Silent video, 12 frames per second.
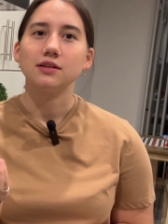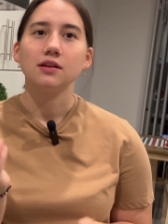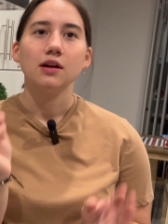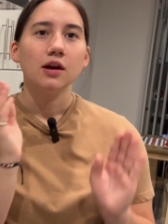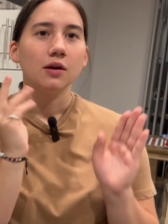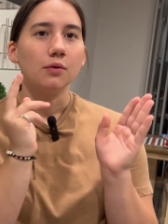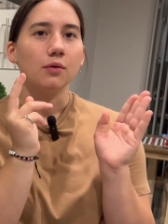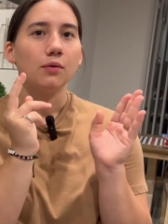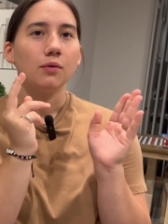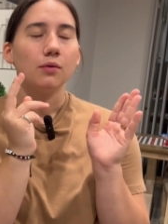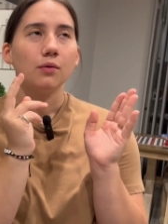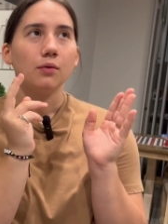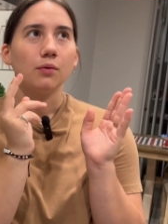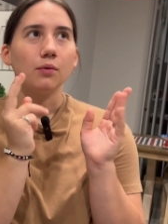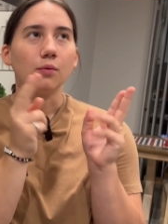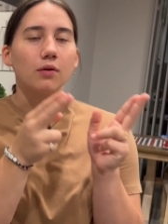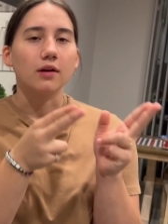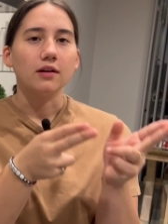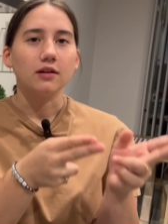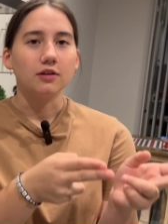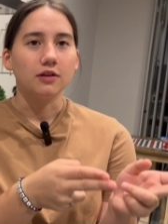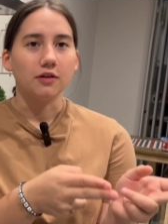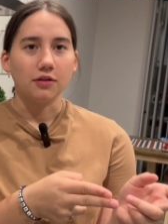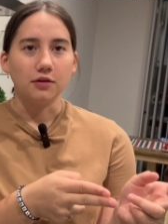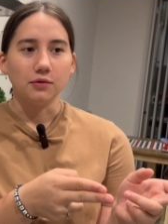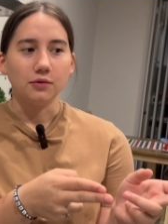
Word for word: done, we're gonna cook the